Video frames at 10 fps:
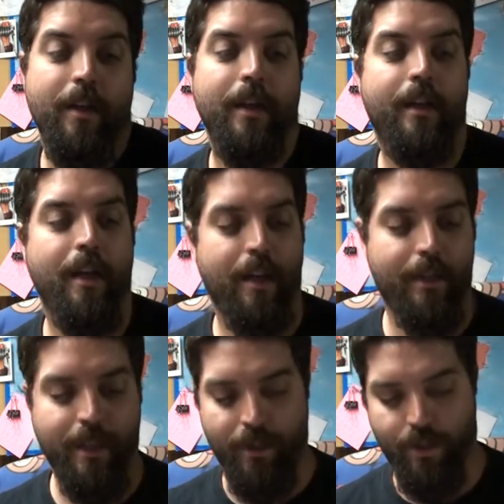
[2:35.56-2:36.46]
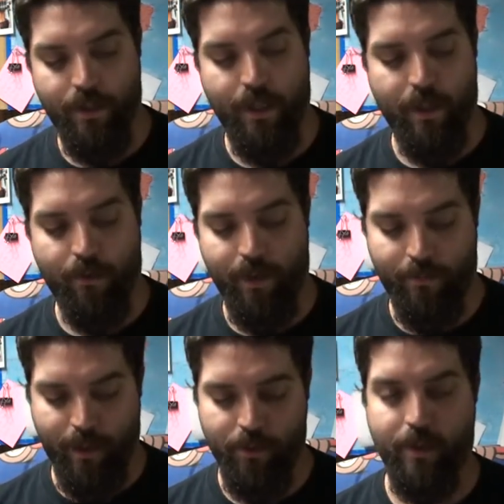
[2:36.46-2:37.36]
It kind of teaches you how to
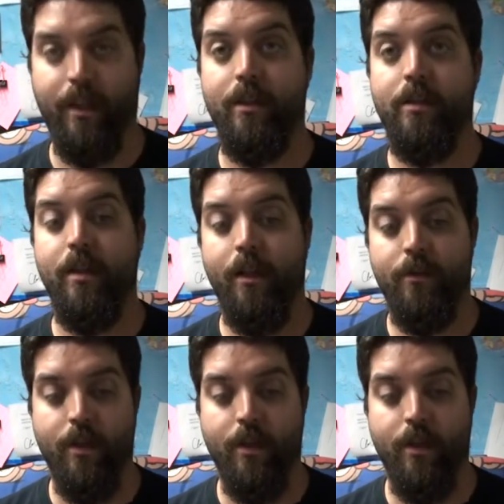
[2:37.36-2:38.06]
read music and stuff.